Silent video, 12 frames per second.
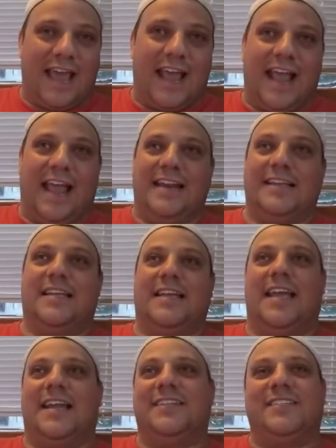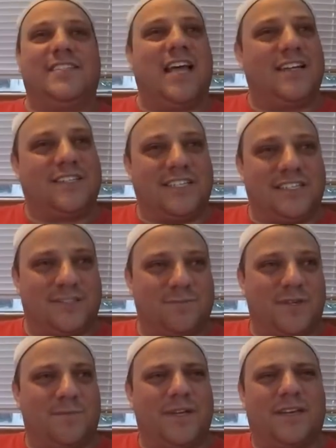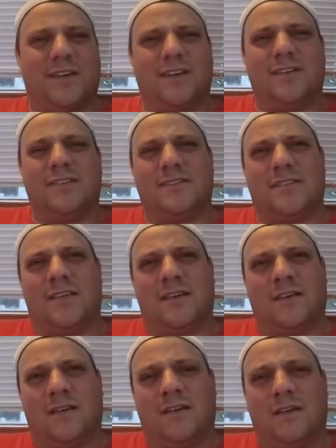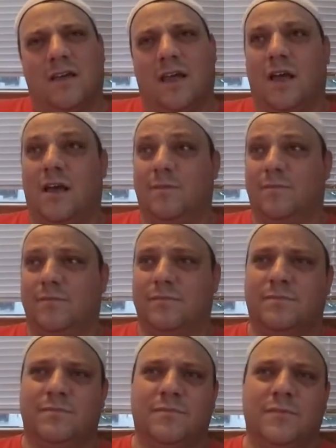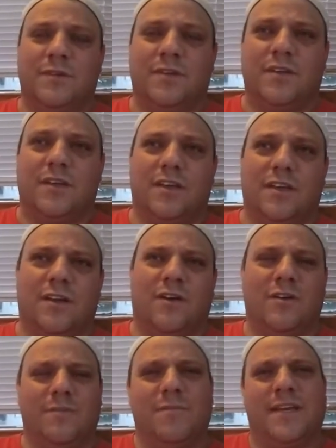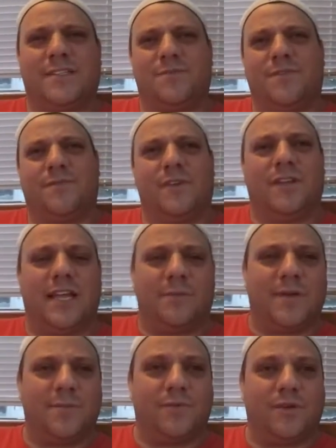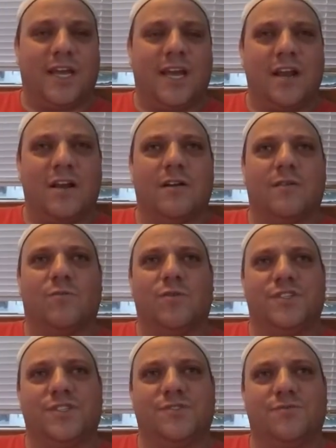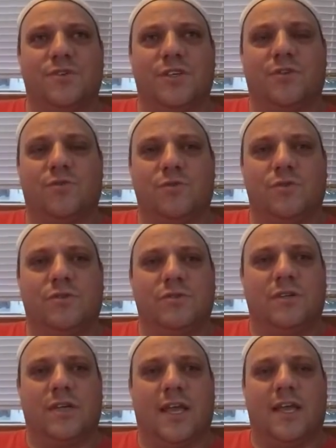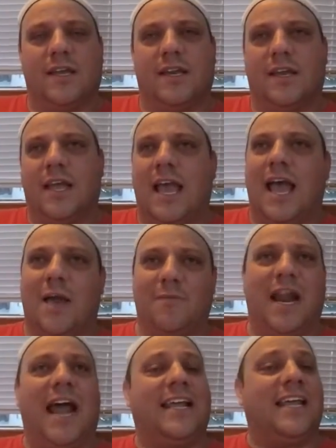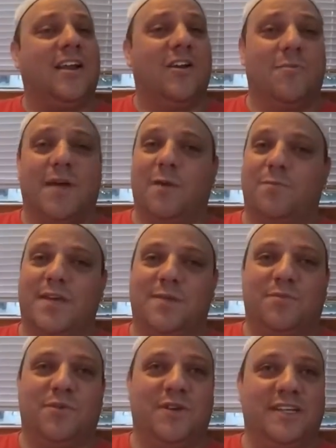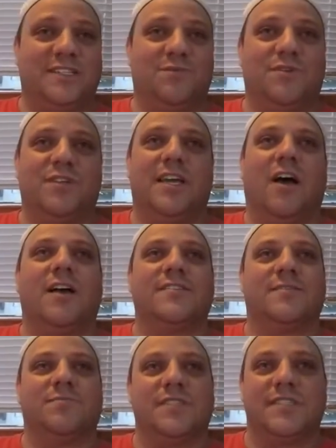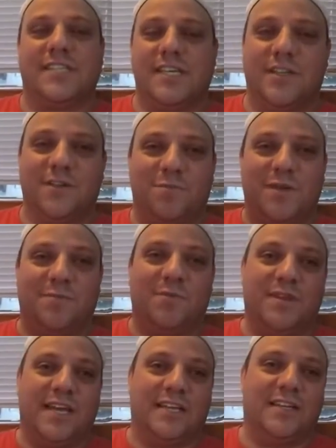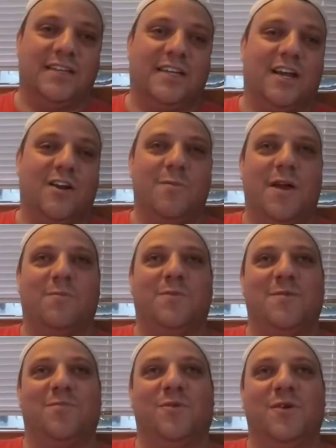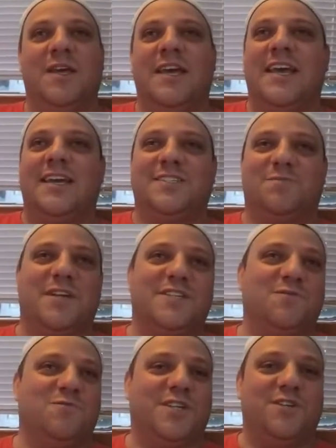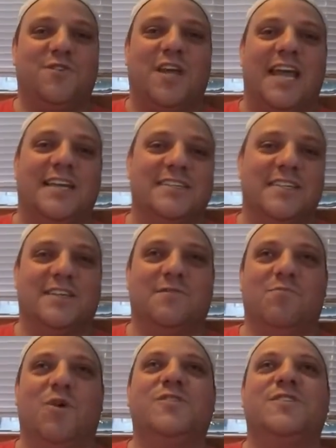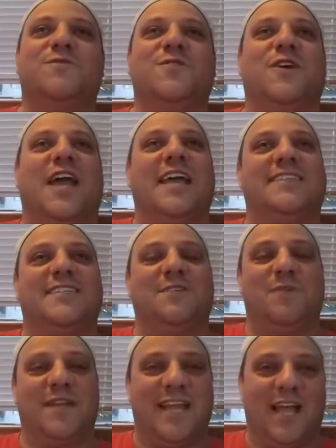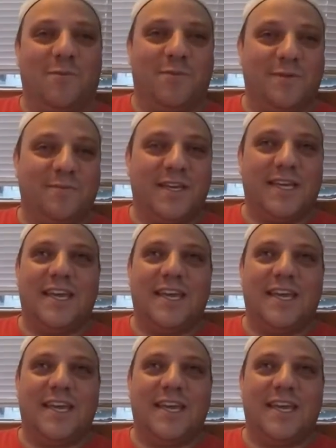and it's touching to me, because it makes me feel like people care, which is really cool. And I care about people, and it's really awesome to see other people that care about people, especially when you guys, most of you guys that have been helping me,